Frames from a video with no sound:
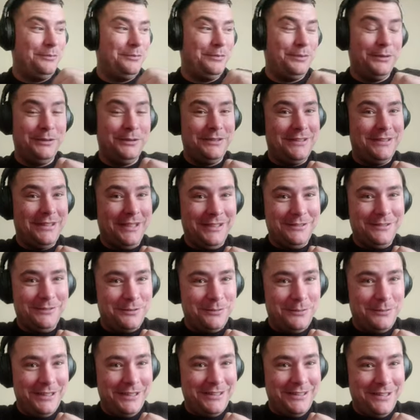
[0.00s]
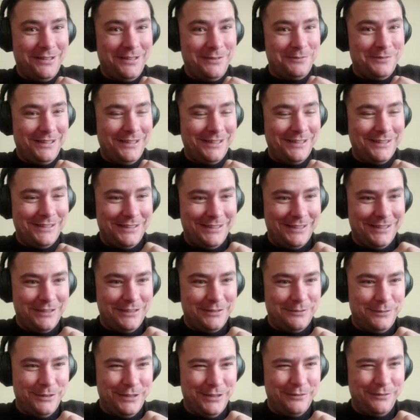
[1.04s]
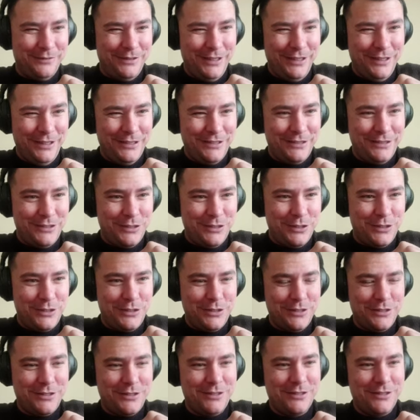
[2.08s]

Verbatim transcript: put that on my thumbnail revenge